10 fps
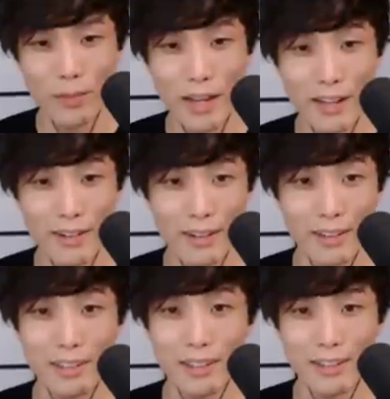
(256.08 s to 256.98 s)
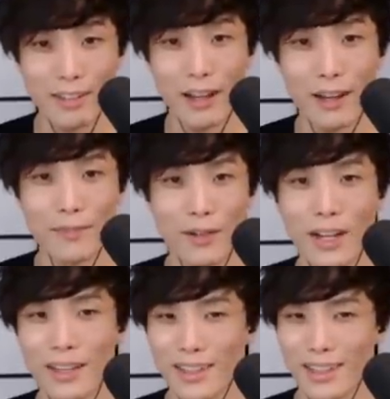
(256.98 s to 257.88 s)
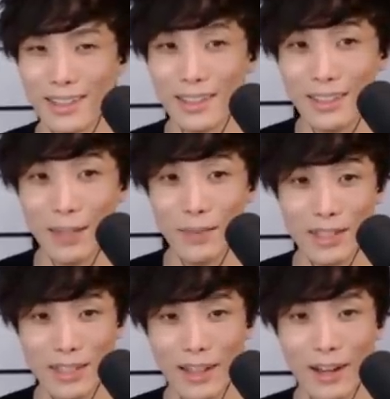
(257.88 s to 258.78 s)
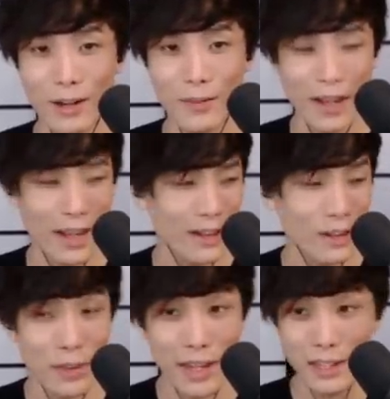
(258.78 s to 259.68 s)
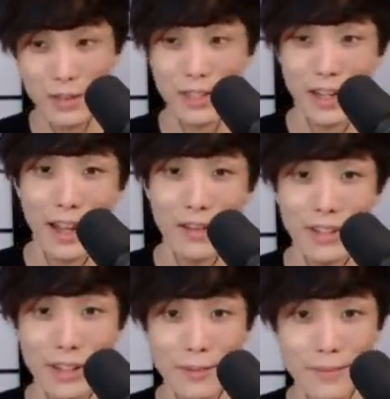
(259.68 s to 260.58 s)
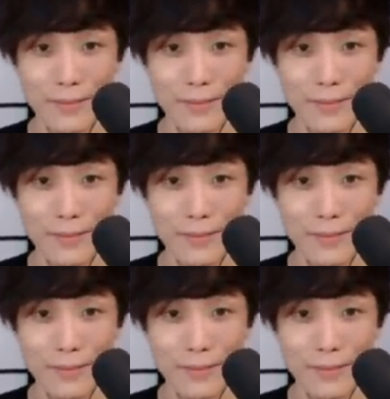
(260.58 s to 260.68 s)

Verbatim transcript: background. This is what I think is Demon Slayer and the base, which I have here.